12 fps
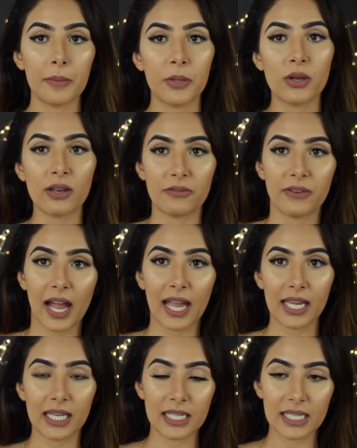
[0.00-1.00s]
you can
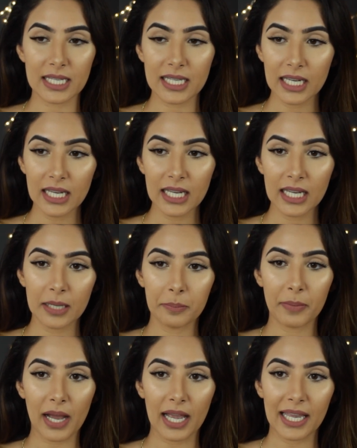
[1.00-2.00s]
find
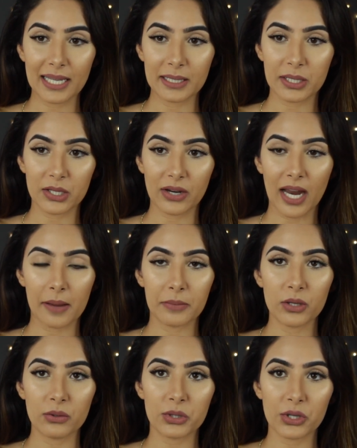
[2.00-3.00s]
my Instagram
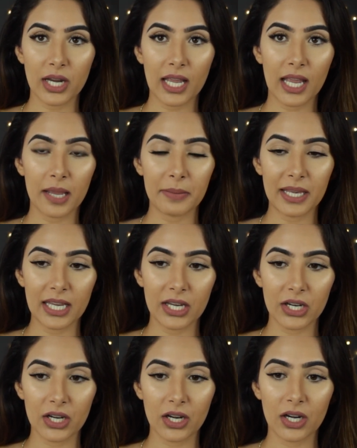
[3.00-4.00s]
username
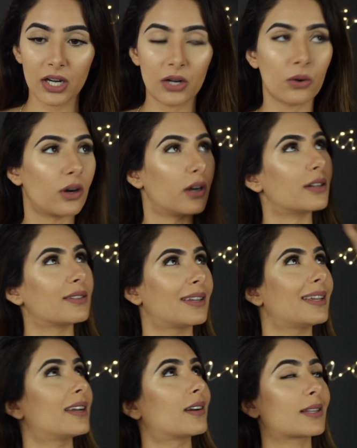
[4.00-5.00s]
here, or is
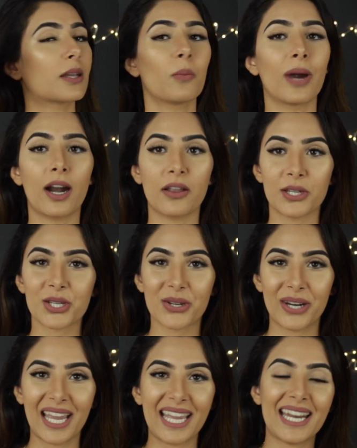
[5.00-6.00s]
it here somewhere on the
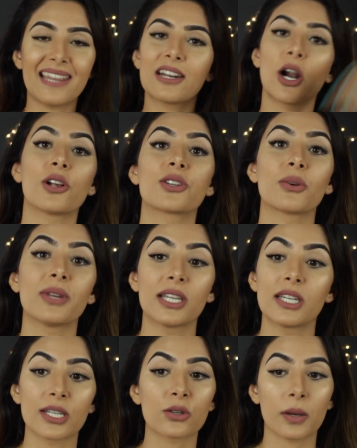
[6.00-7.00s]
screen, and then also in the
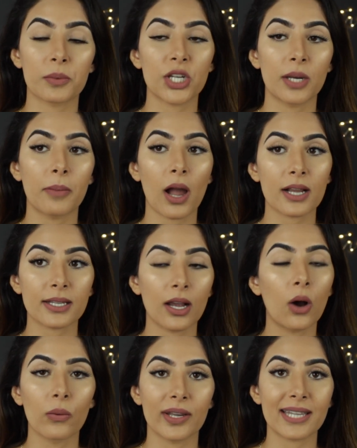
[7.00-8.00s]
description box I
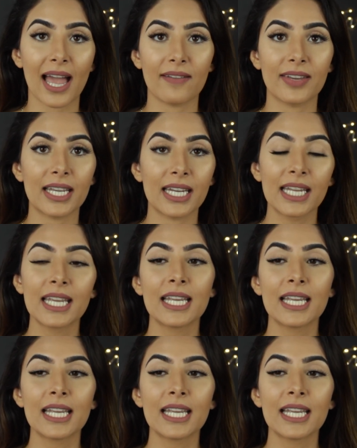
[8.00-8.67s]
always have it.